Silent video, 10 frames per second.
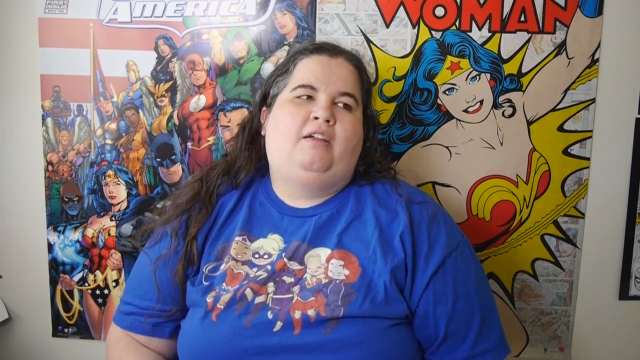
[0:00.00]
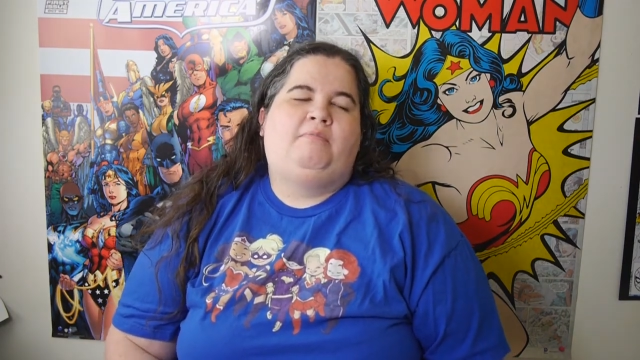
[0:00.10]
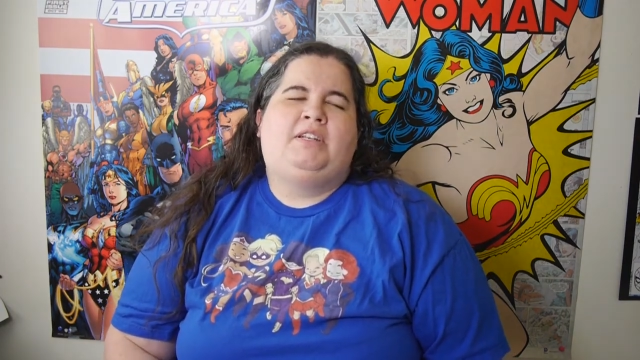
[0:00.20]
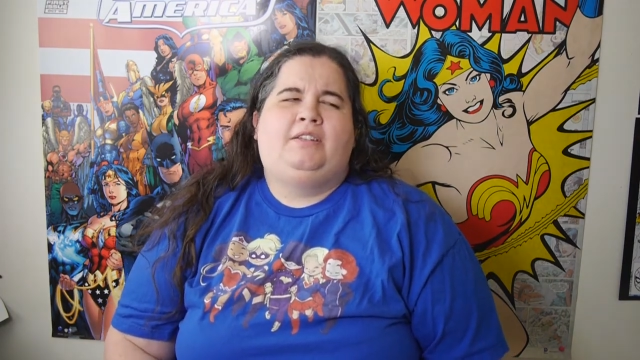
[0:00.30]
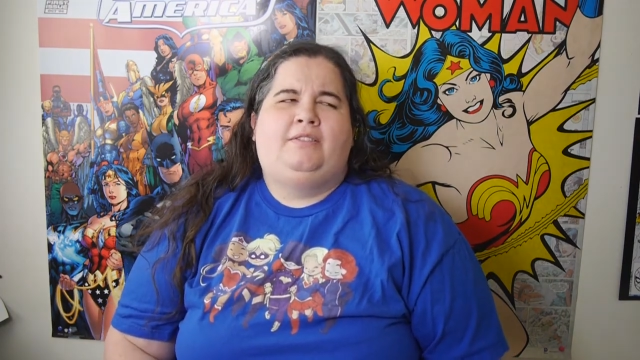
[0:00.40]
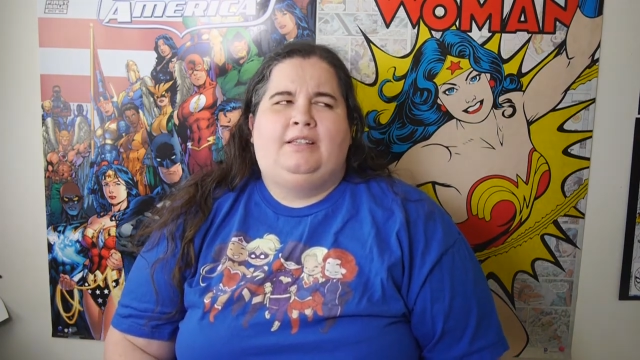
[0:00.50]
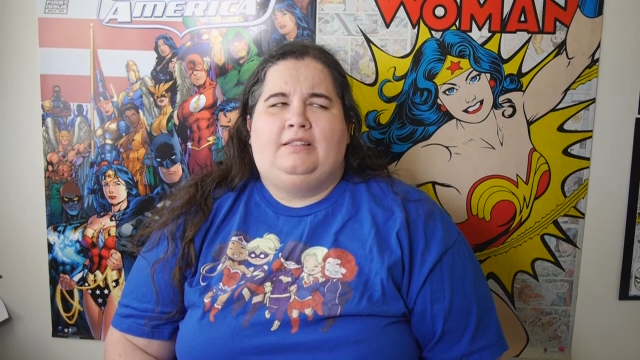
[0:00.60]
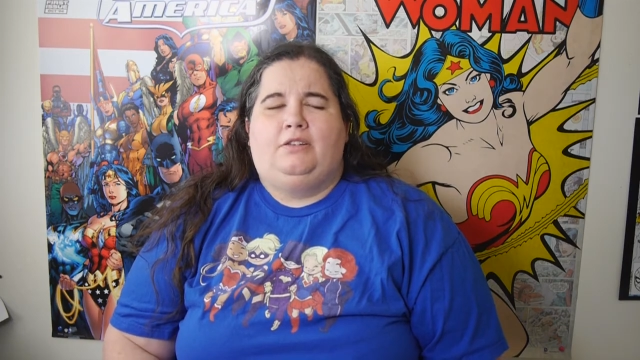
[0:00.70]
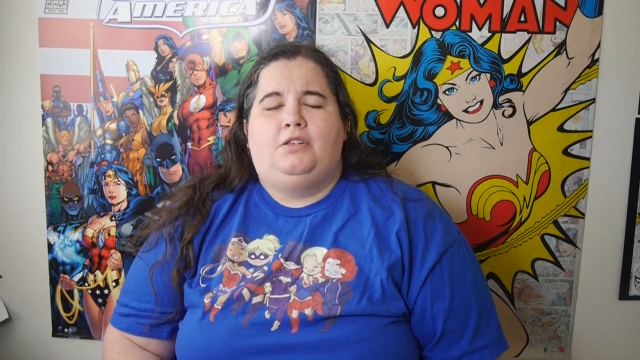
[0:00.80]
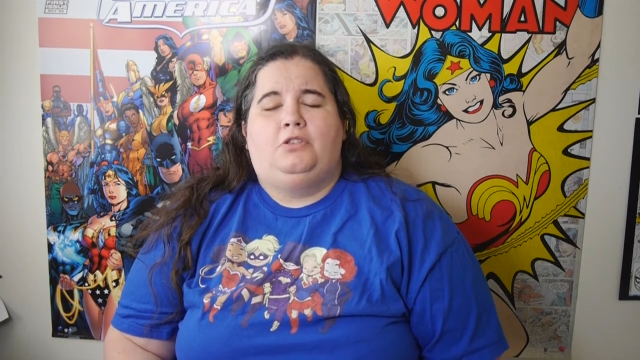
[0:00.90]
I've mentioned this
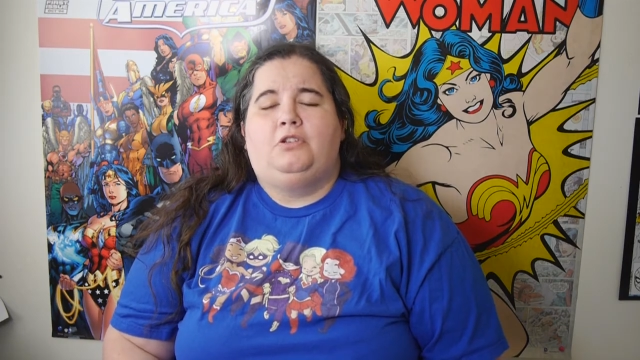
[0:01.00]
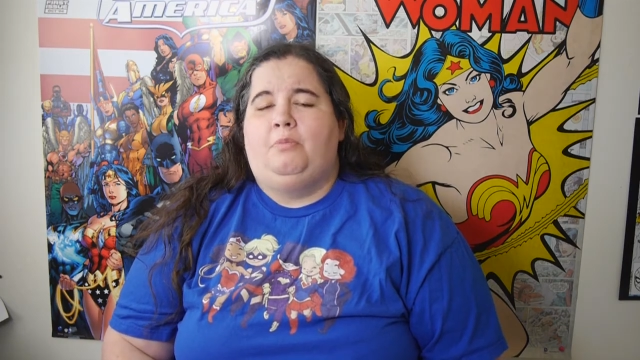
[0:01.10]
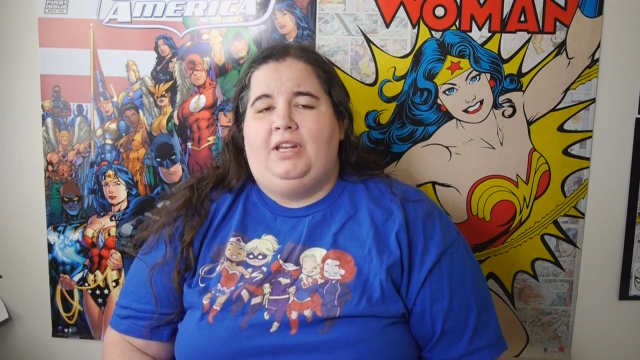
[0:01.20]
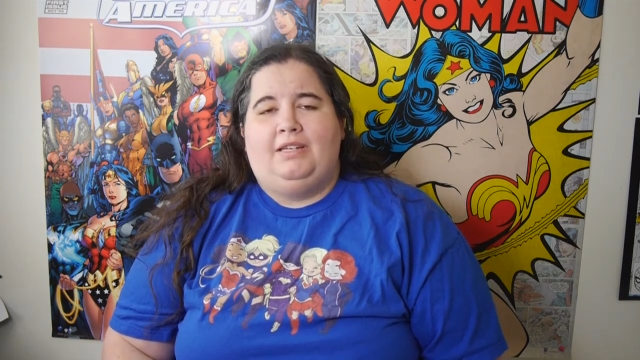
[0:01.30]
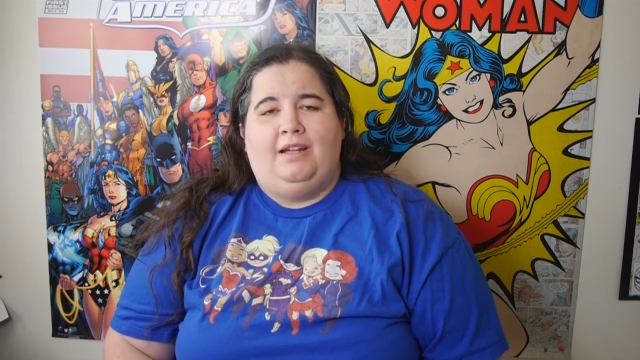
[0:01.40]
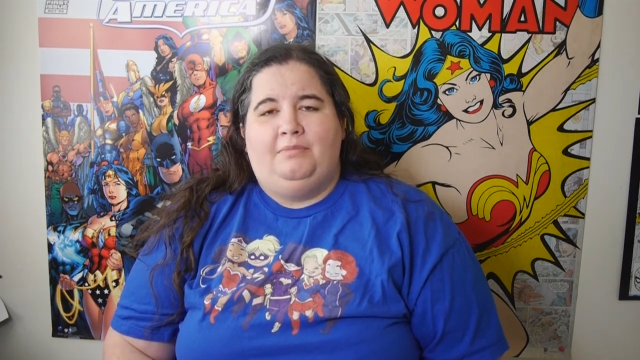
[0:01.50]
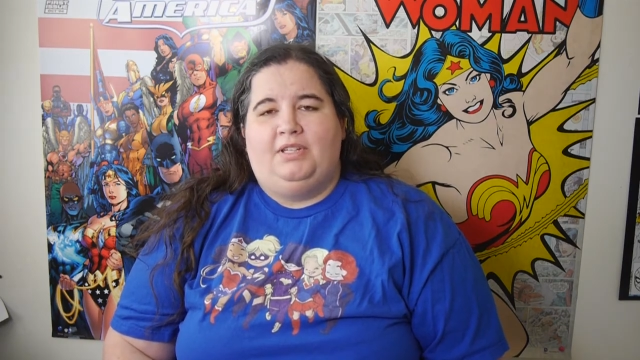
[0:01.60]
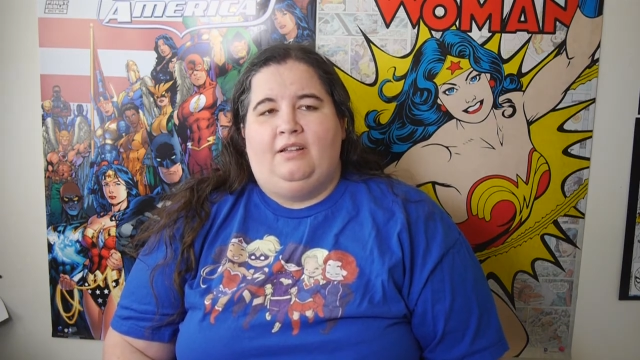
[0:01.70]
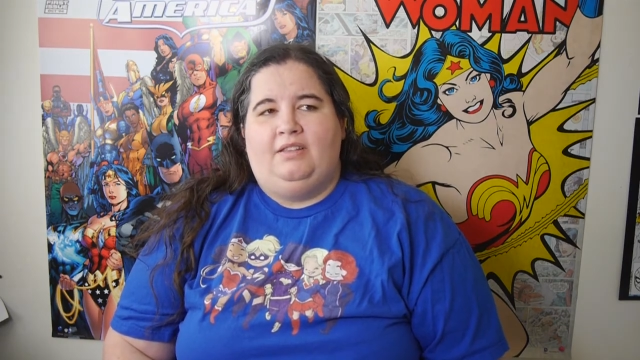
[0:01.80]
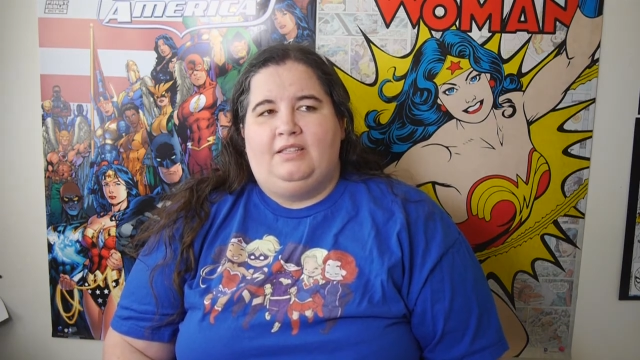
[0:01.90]
so many times
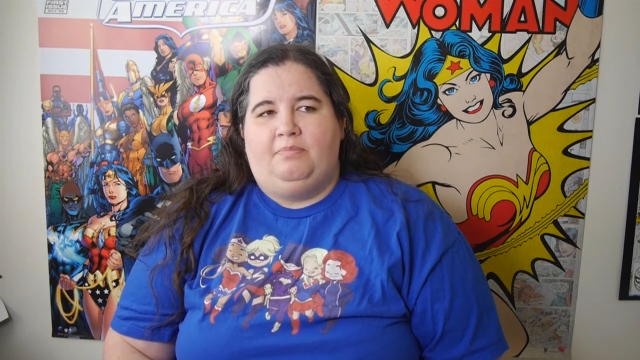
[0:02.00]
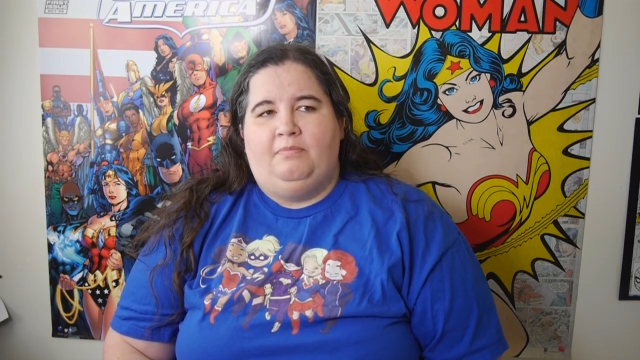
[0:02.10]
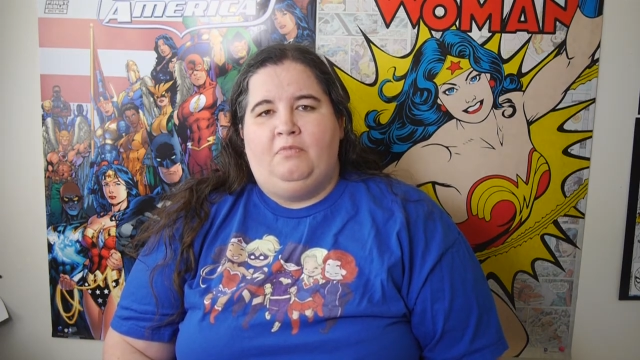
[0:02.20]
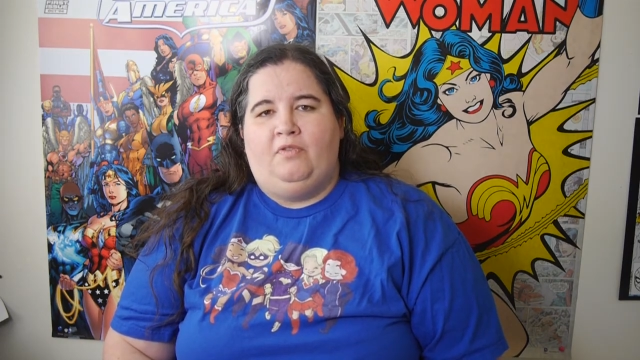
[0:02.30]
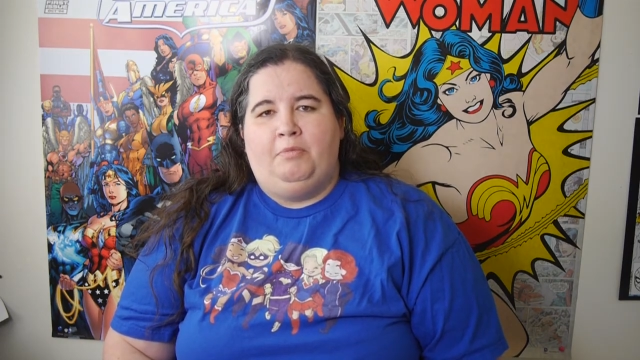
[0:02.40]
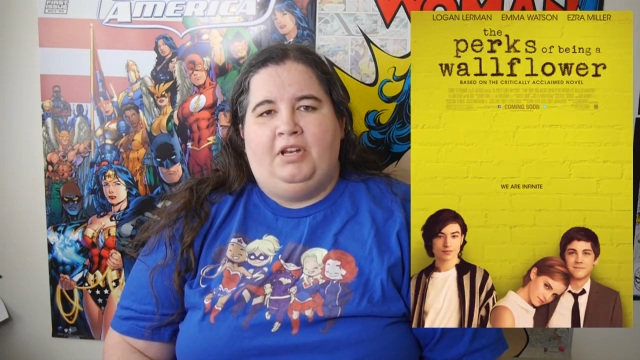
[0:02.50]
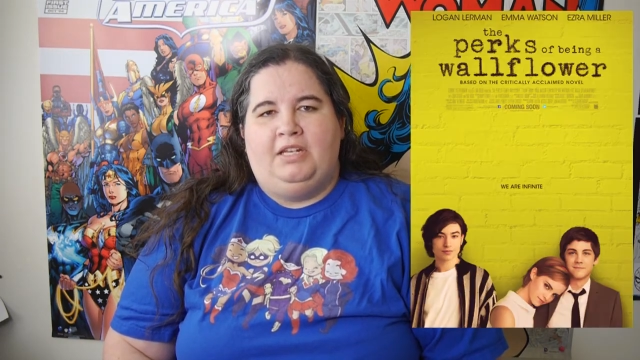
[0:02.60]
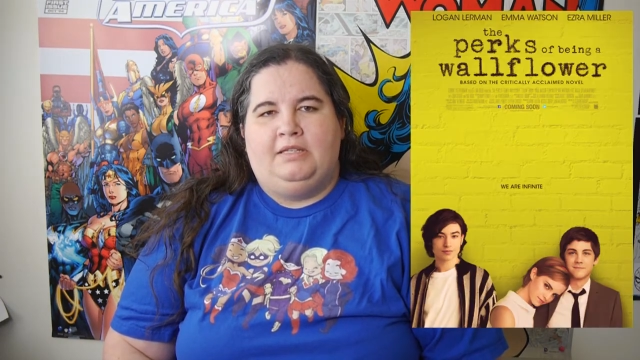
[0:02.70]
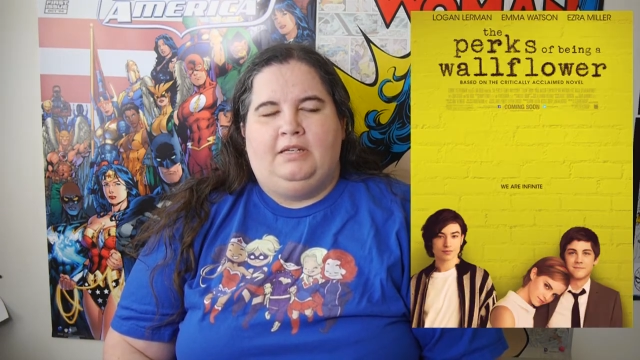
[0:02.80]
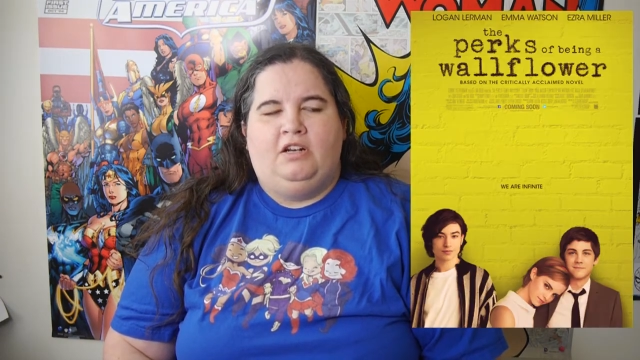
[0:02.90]
on this Movie Monday
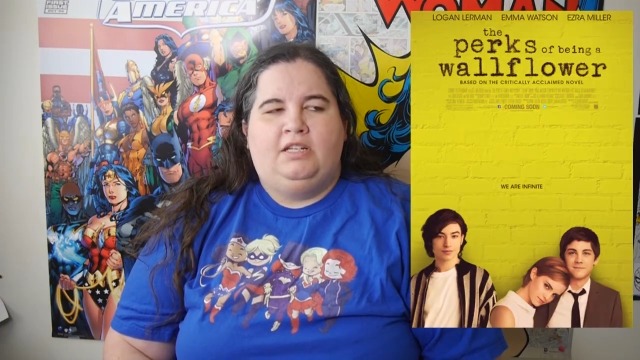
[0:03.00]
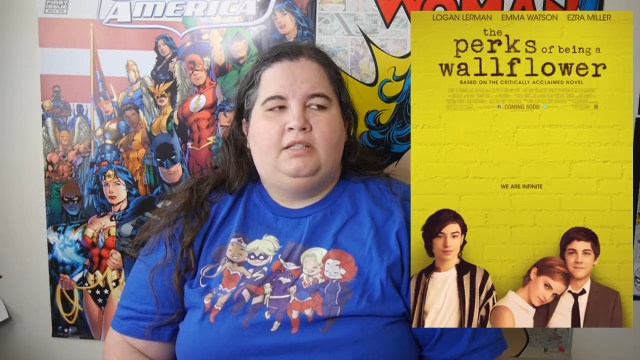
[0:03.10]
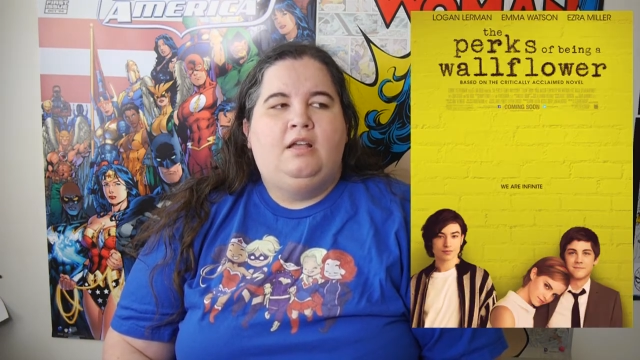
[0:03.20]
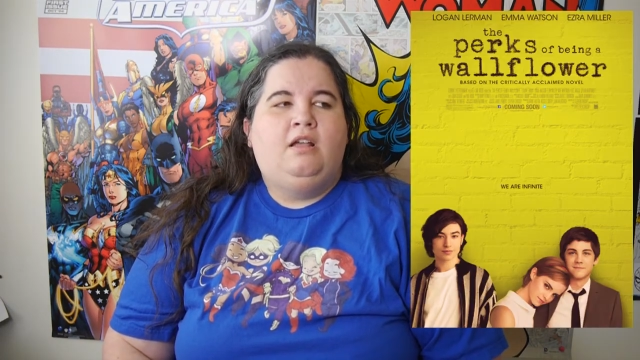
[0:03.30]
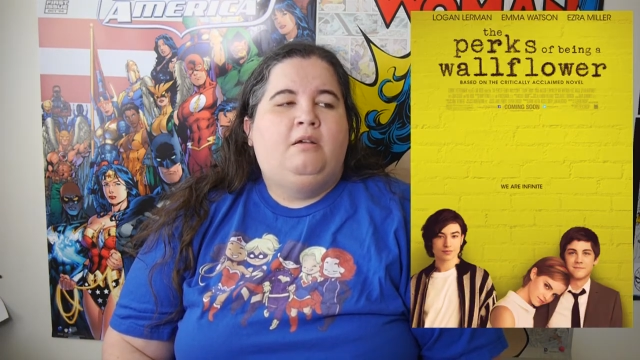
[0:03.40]
series,